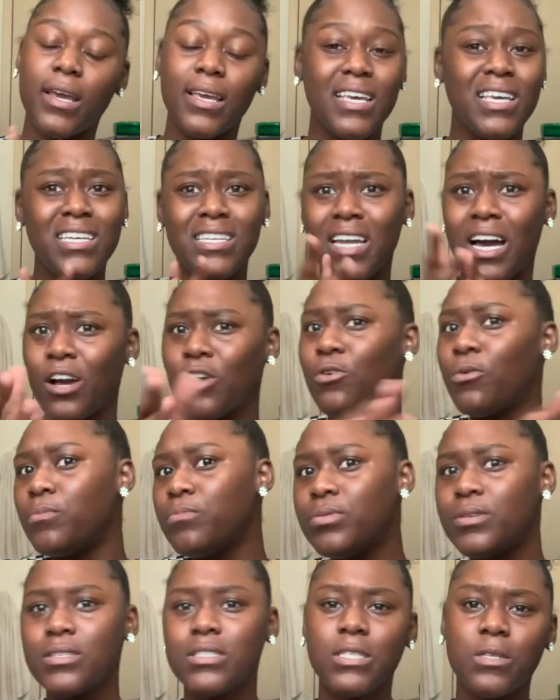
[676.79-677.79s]
He's not going to
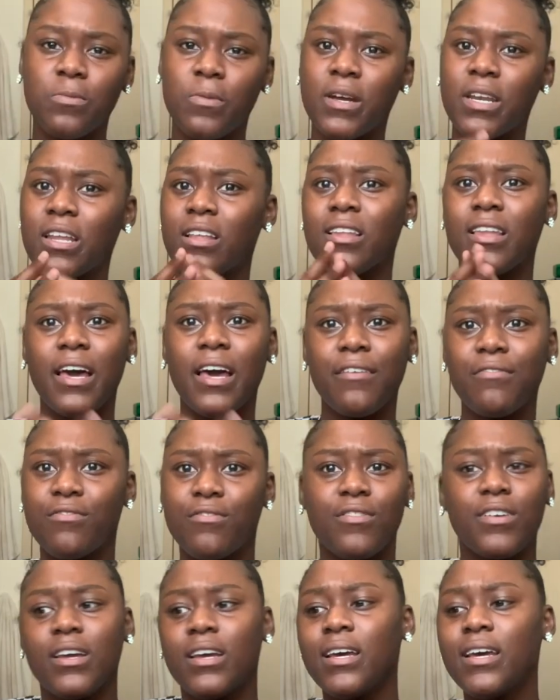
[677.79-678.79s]
put someone in life
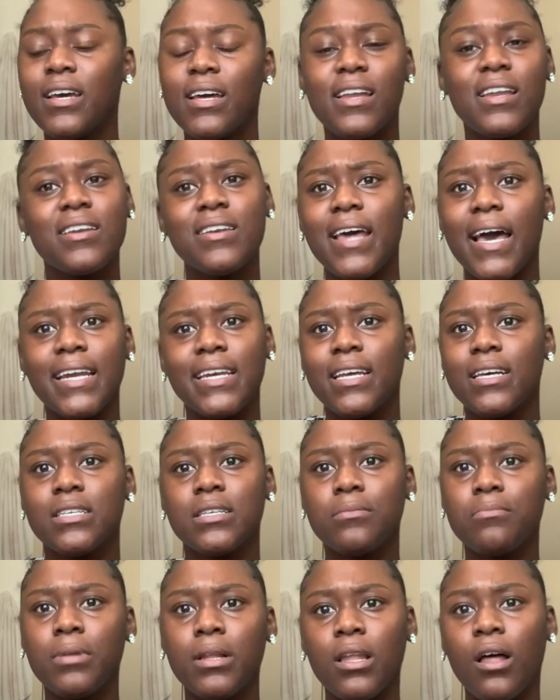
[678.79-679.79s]
that doesn't
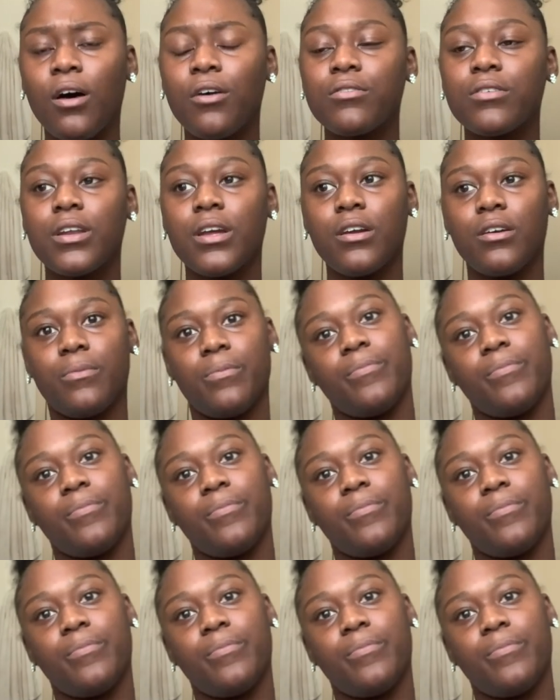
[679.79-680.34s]
belong there.